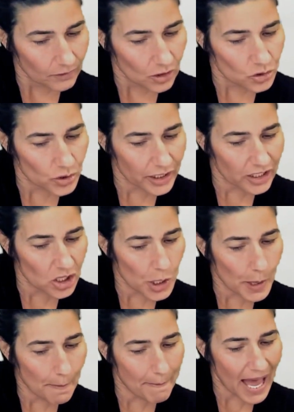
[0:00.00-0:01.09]

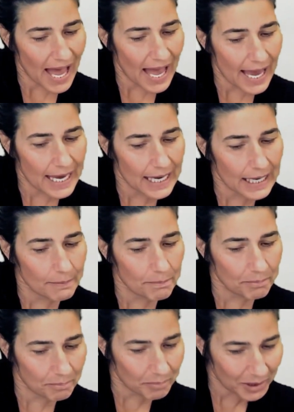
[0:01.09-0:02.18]
Trigonal
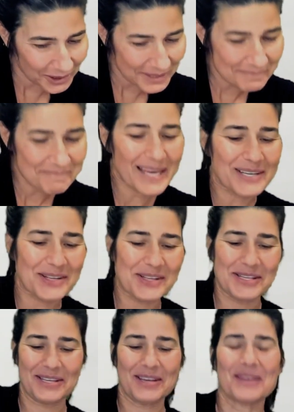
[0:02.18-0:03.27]
bipyramidal.
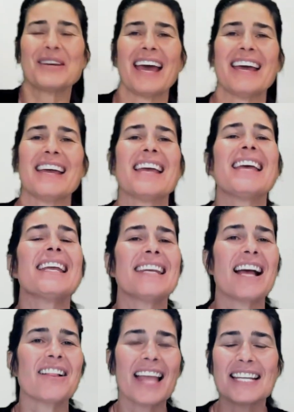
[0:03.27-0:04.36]
Okay,
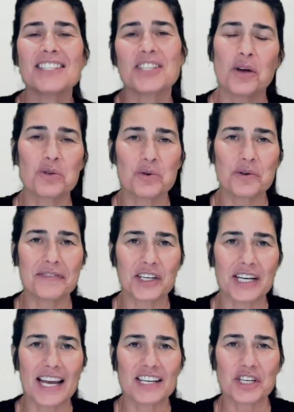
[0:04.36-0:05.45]
now let's go through
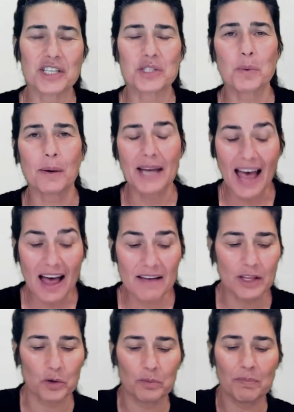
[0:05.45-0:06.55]
variations where we have
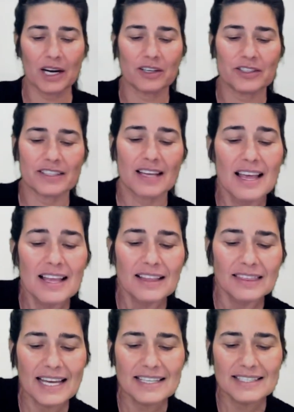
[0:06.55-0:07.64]
lone pairs.
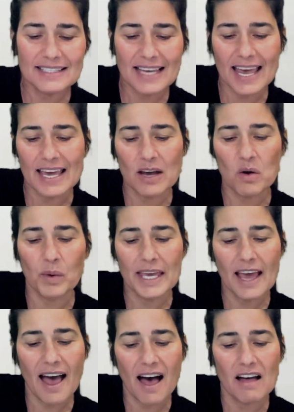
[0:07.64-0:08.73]
Let's say we
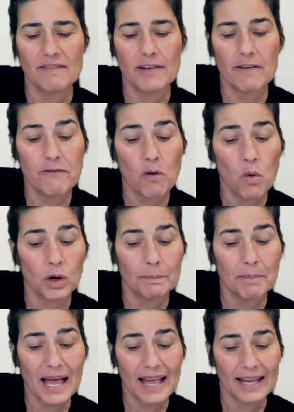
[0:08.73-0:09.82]
have 4
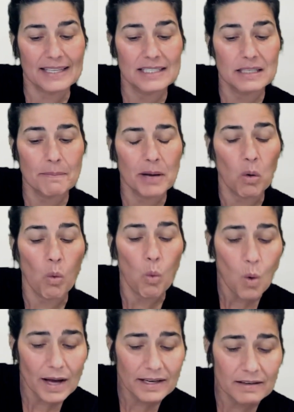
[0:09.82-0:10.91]
bonds, but
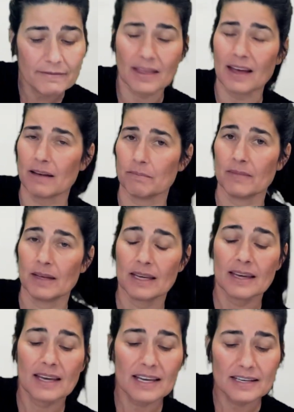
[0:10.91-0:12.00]
one of them
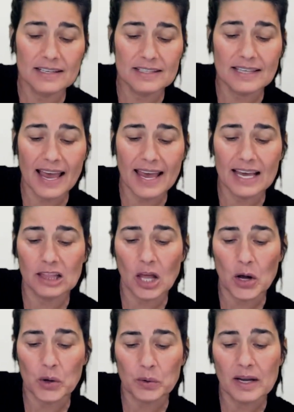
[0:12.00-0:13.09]
is a
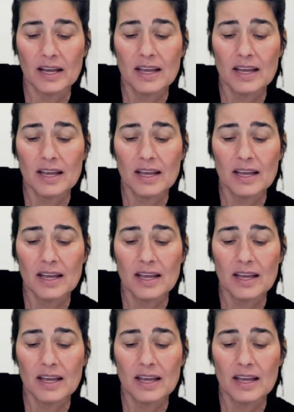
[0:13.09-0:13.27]
lone